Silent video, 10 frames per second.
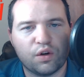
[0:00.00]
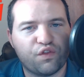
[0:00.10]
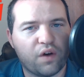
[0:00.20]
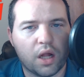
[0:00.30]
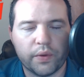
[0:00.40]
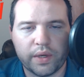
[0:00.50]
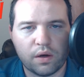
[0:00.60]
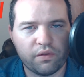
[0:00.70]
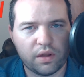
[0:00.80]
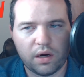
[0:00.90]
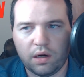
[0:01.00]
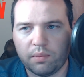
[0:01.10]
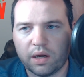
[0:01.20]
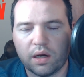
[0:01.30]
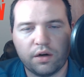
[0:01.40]
following over there,
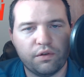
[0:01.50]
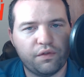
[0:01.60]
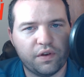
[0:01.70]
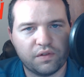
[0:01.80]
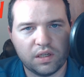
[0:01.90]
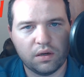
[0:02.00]
about 150 mm-hmm.